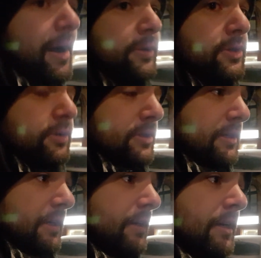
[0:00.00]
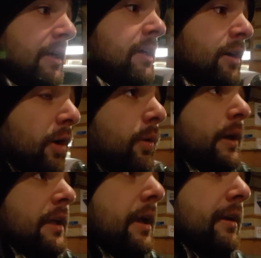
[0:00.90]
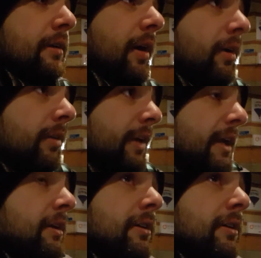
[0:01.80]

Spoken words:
outsource the coding and all of that